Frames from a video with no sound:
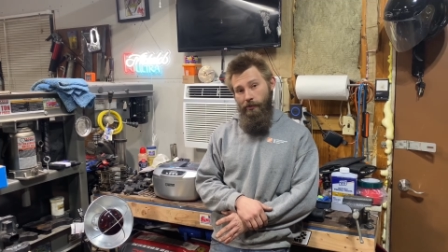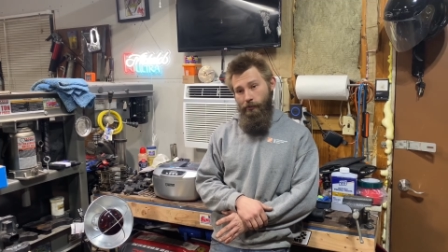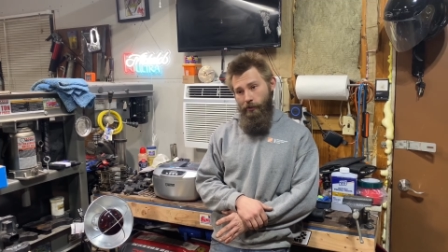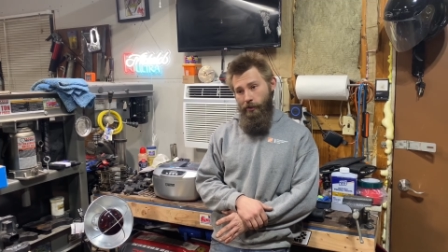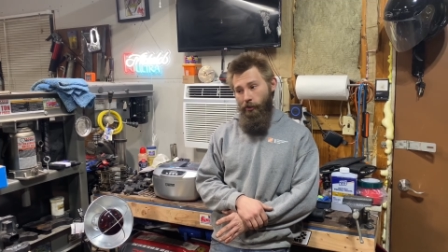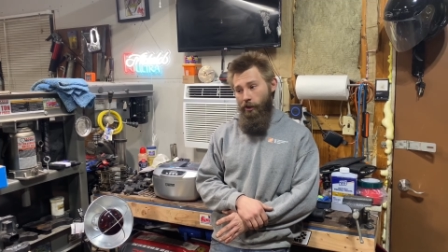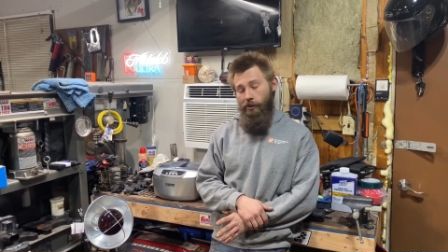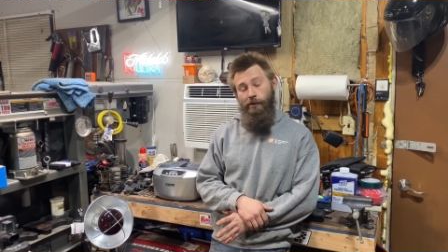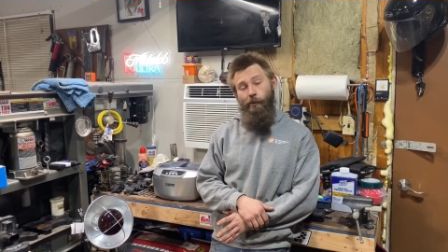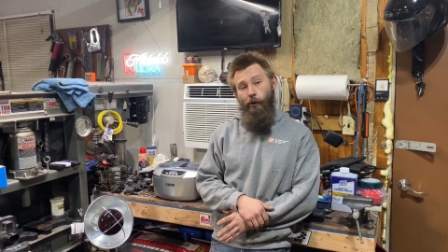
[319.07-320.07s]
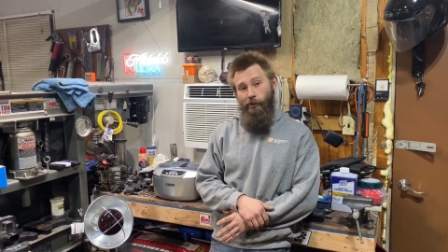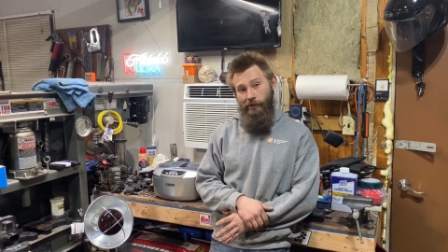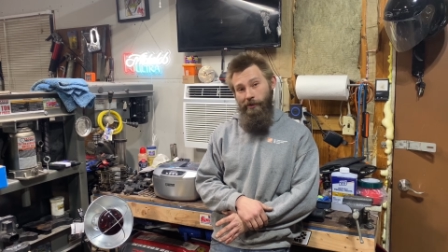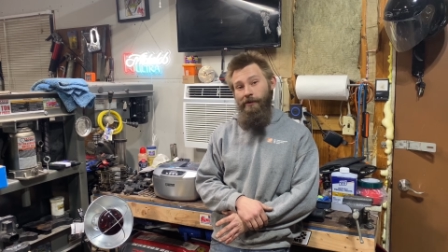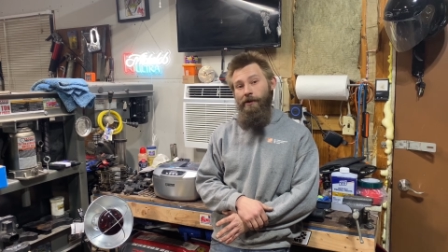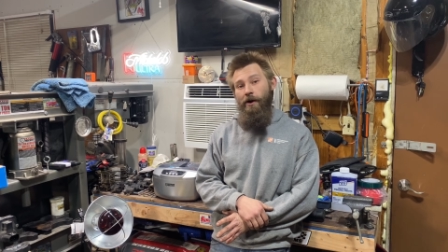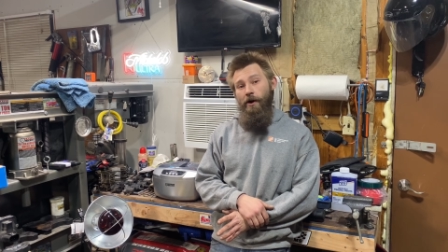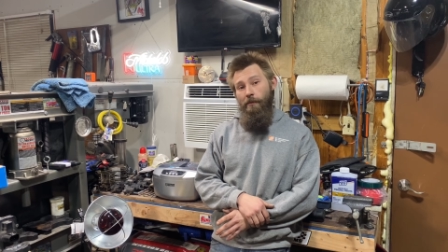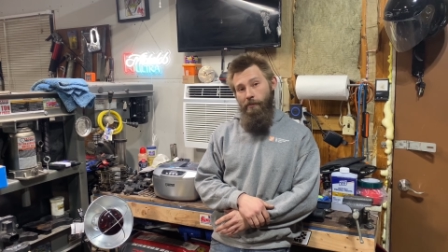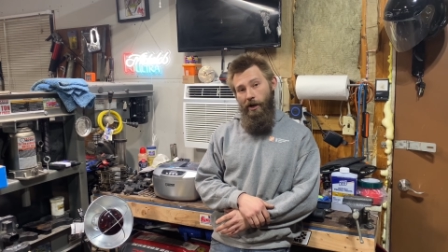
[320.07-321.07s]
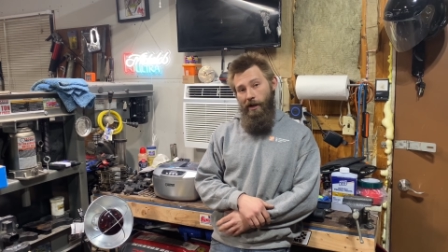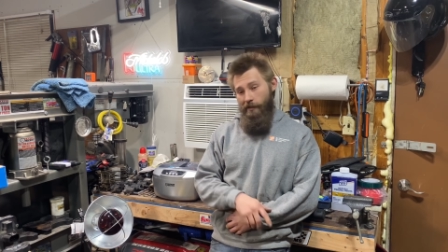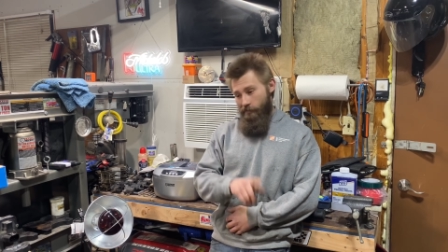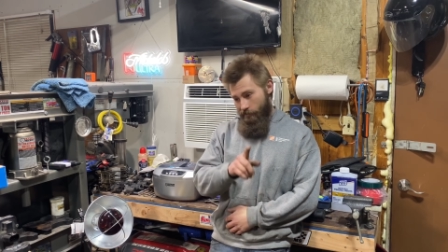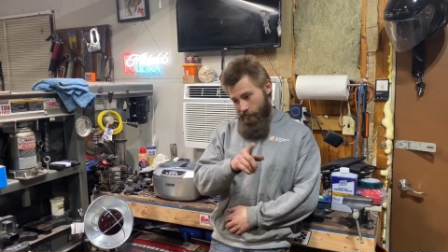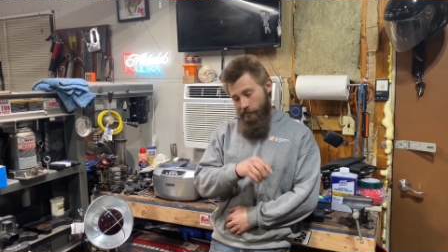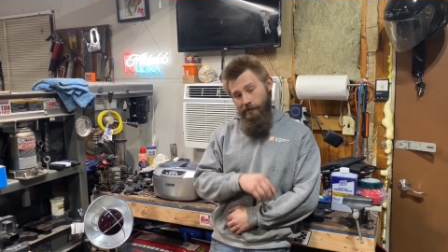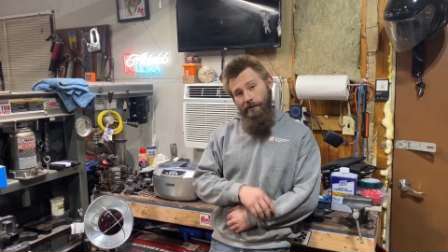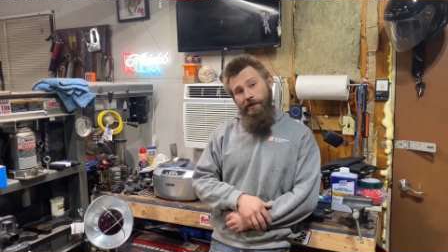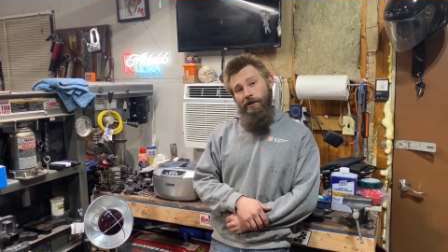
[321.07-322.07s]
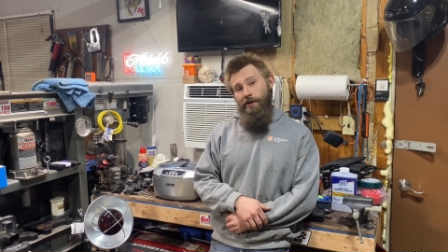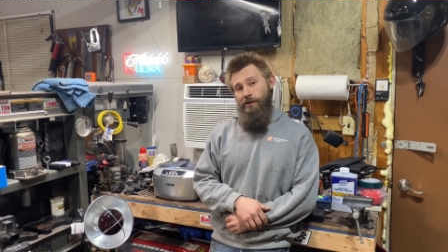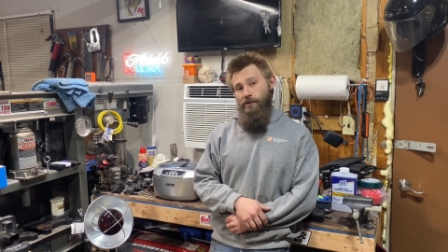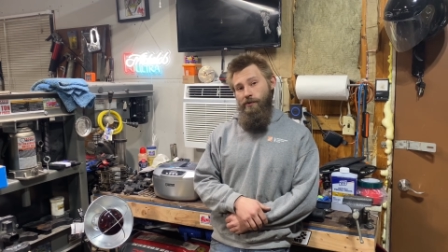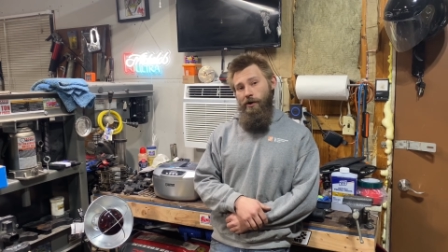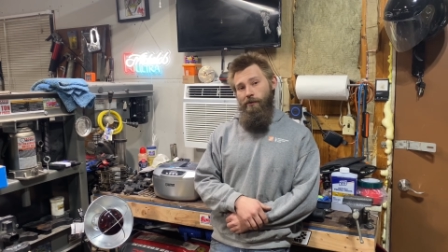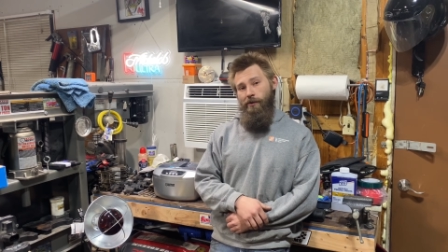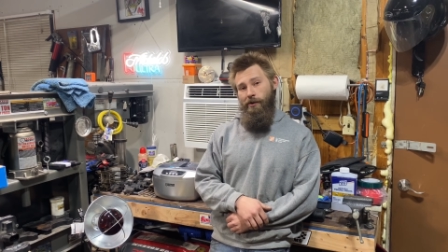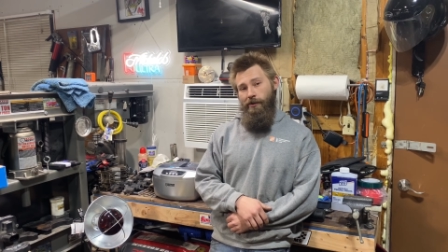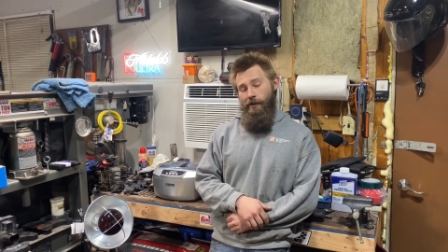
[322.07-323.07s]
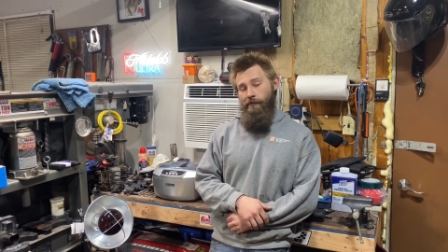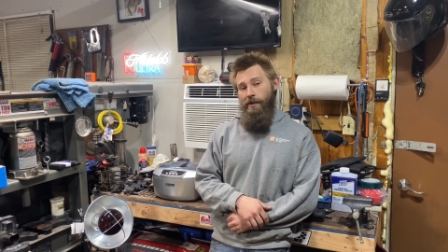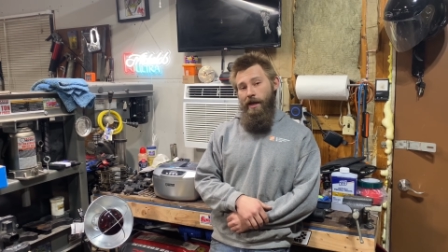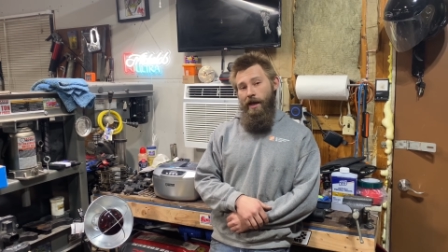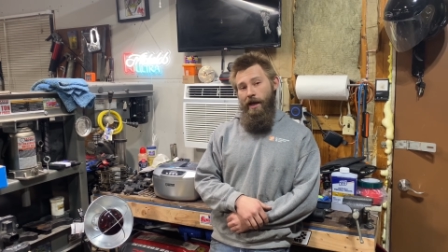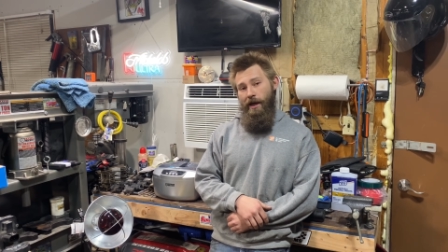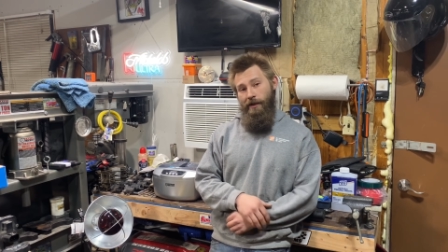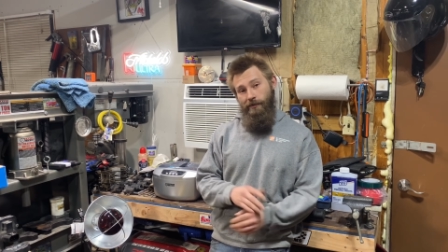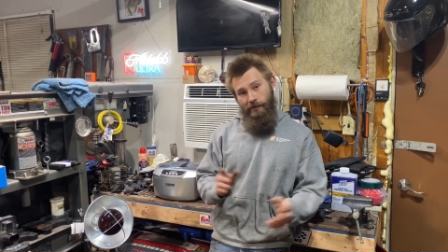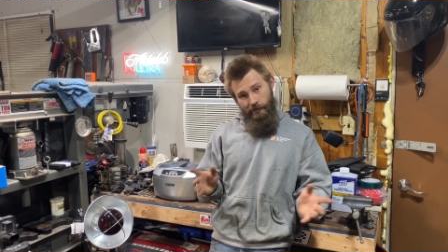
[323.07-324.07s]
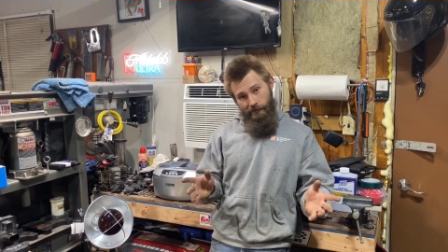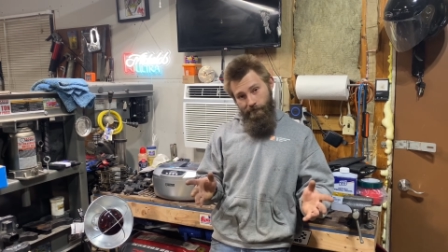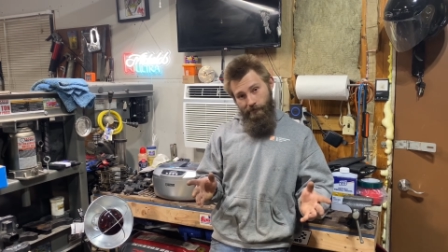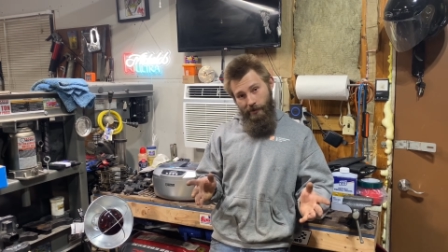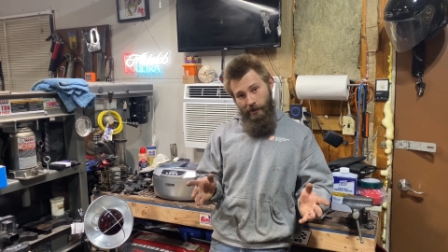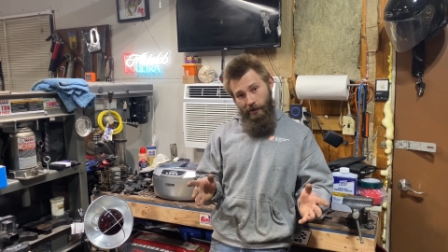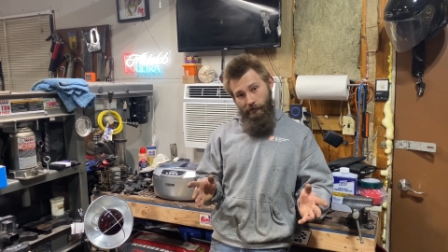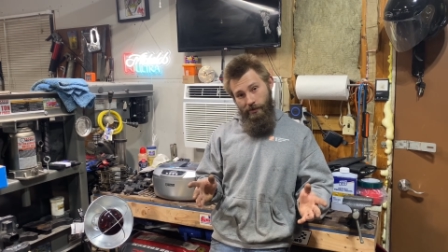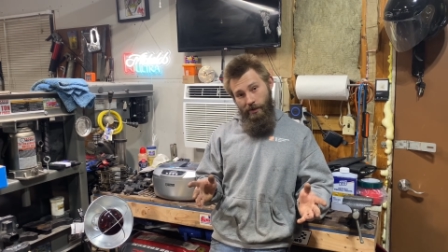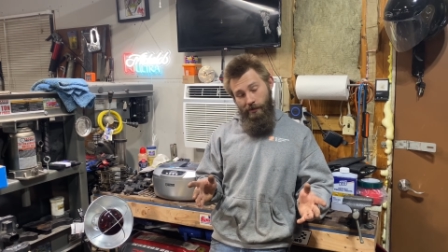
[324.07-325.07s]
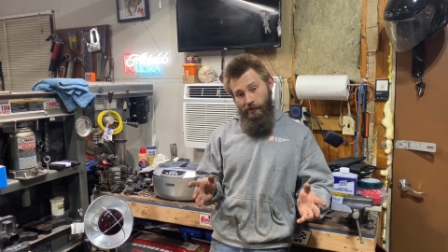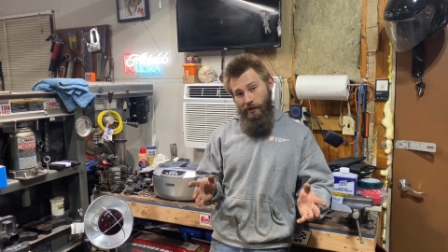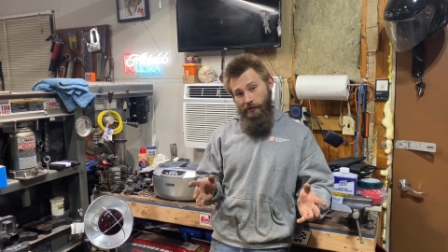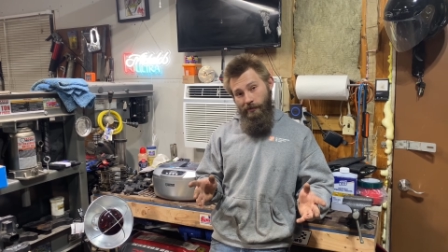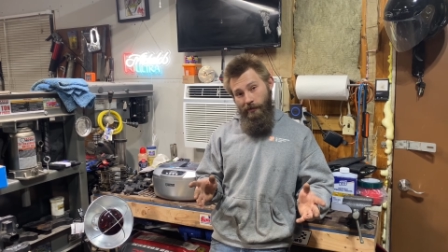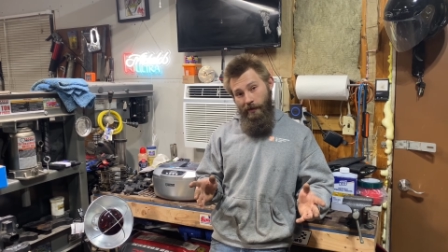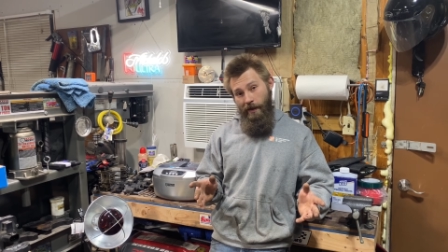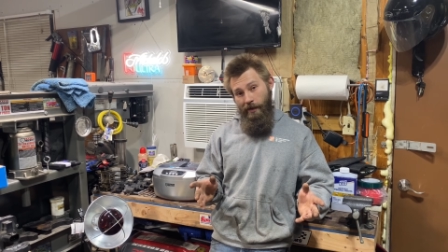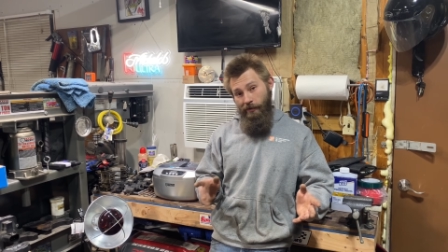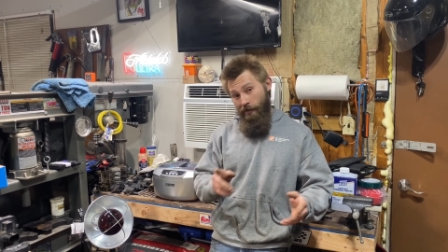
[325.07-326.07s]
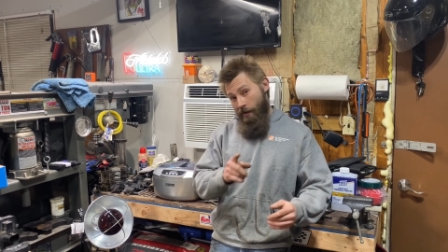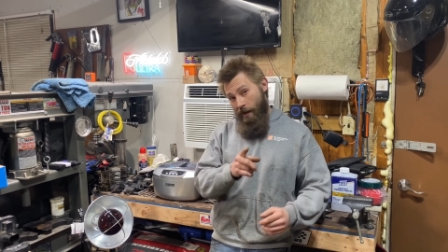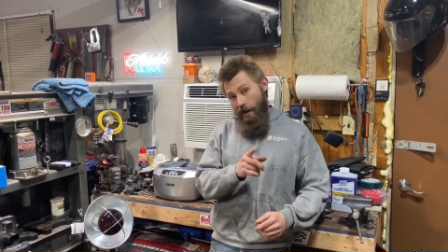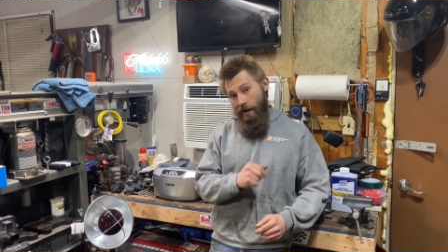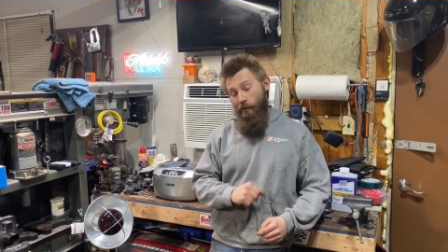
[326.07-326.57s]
3 o'clock in the morning, but this was all worth it. And if you stuck around to the end, I got